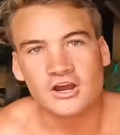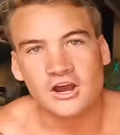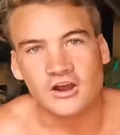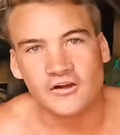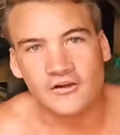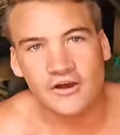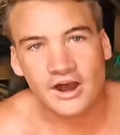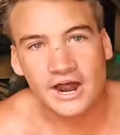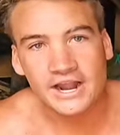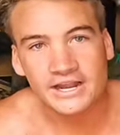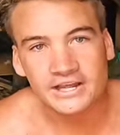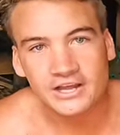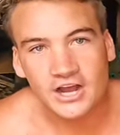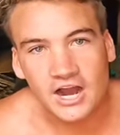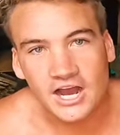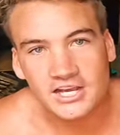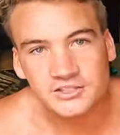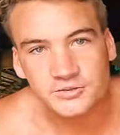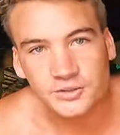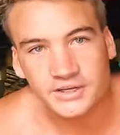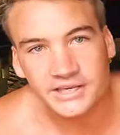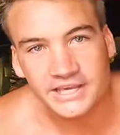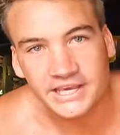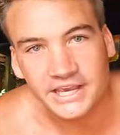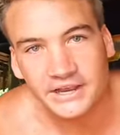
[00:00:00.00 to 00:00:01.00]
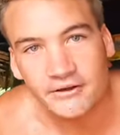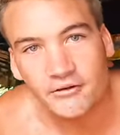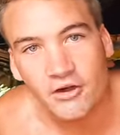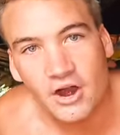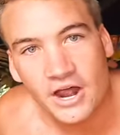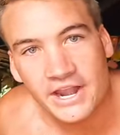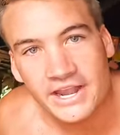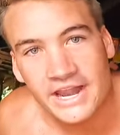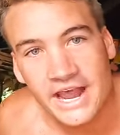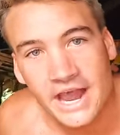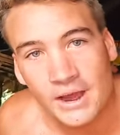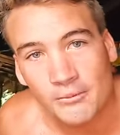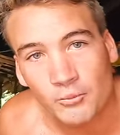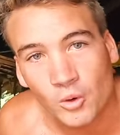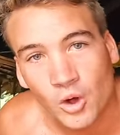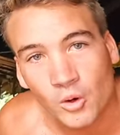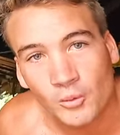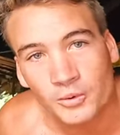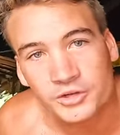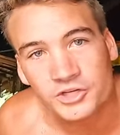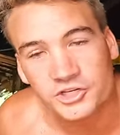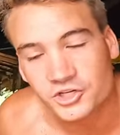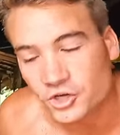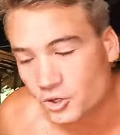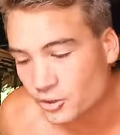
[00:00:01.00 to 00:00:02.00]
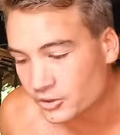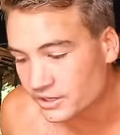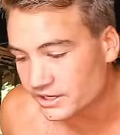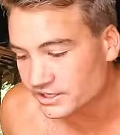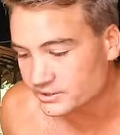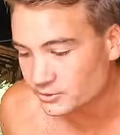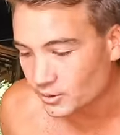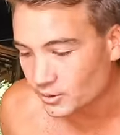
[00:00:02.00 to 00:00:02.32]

Alrighty guys, we're here right now and what we're doing is